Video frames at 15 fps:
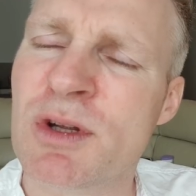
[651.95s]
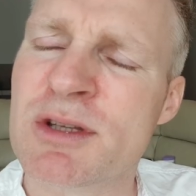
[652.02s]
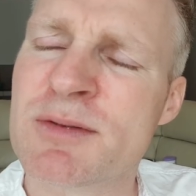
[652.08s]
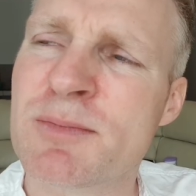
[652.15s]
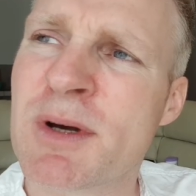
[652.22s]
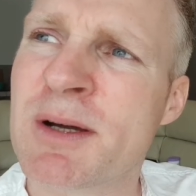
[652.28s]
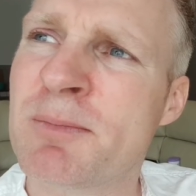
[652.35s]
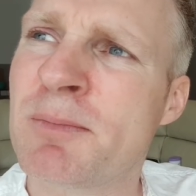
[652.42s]

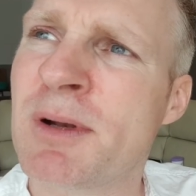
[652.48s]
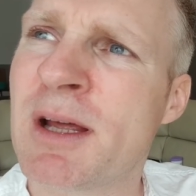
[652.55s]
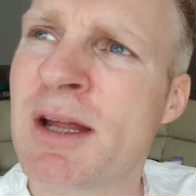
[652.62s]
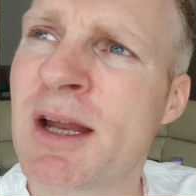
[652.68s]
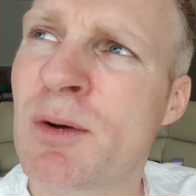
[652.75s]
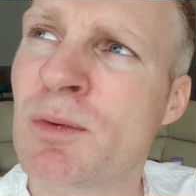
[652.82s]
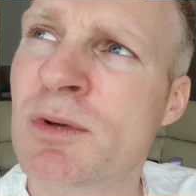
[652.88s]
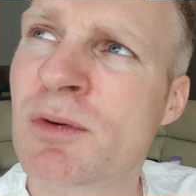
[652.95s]
That's my
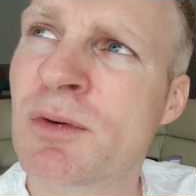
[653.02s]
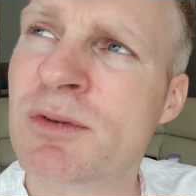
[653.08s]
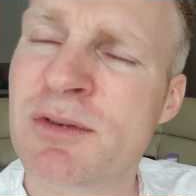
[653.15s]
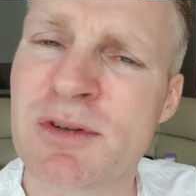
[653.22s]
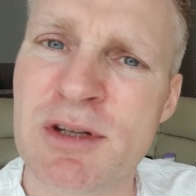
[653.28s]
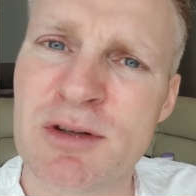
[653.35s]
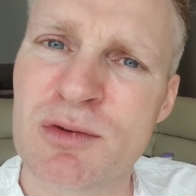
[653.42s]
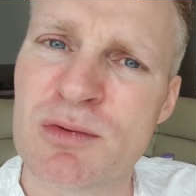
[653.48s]
plan. I will
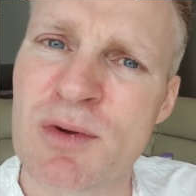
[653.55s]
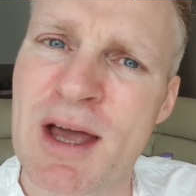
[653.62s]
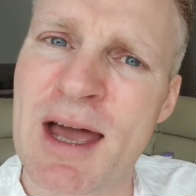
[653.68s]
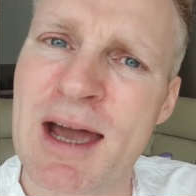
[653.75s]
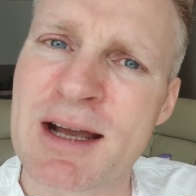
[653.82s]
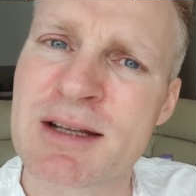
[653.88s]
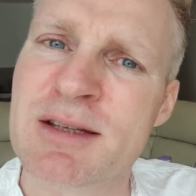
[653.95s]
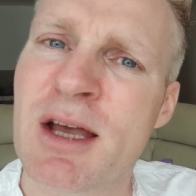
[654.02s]
continue to
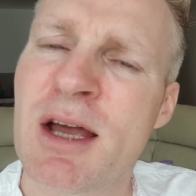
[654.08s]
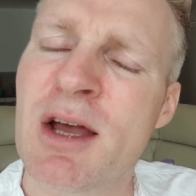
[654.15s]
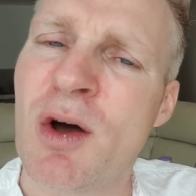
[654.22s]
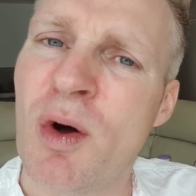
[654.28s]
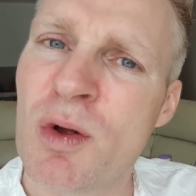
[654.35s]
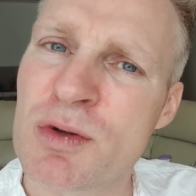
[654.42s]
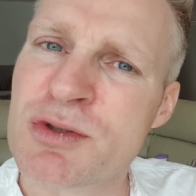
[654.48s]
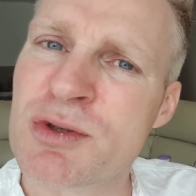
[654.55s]
act
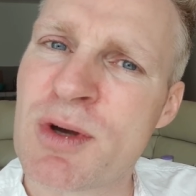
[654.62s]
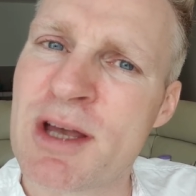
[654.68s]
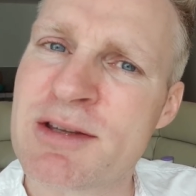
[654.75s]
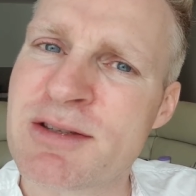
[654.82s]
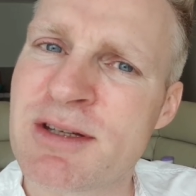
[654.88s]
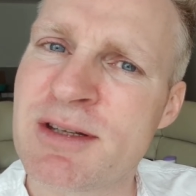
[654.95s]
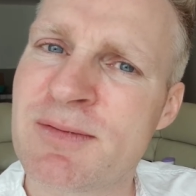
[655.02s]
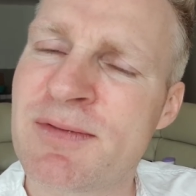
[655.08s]
also
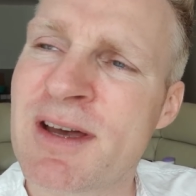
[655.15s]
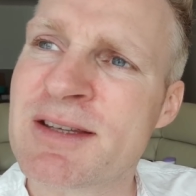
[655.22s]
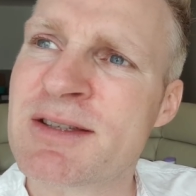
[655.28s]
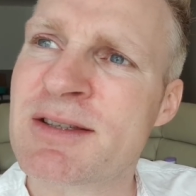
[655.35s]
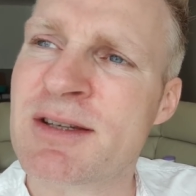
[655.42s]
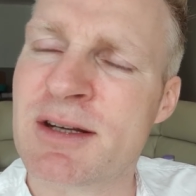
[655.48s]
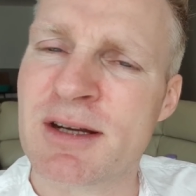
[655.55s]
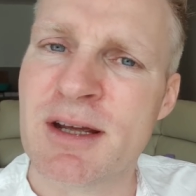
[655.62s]
as an
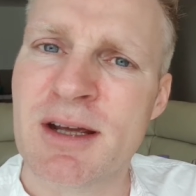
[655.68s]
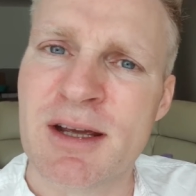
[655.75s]
investor